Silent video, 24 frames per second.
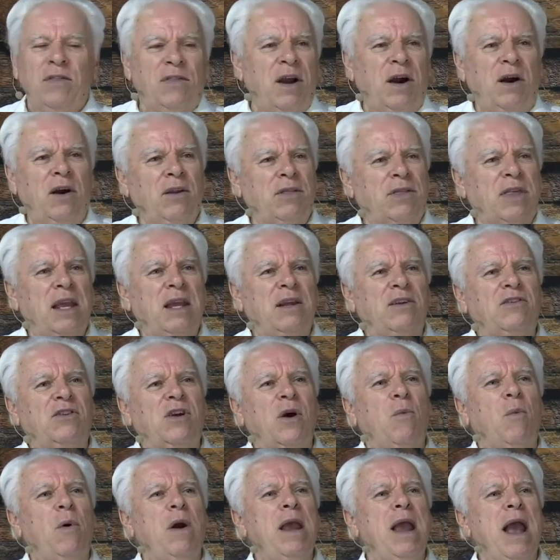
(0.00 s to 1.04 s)
There are things
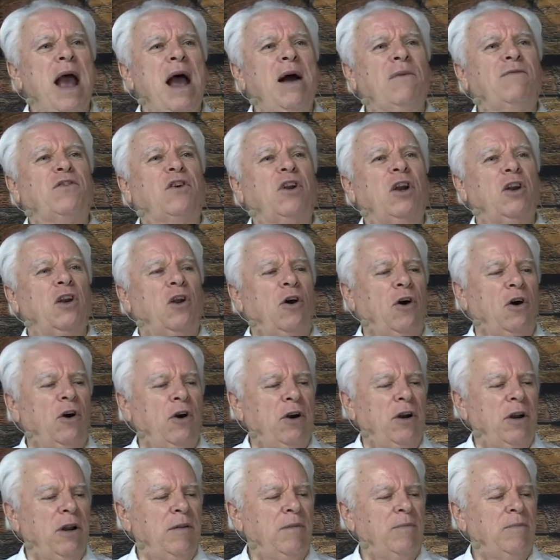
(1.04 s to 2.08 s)
that we have to
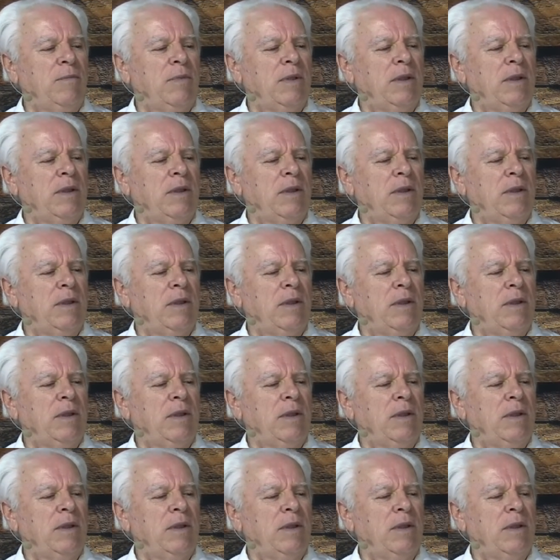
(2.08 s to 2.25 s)
learn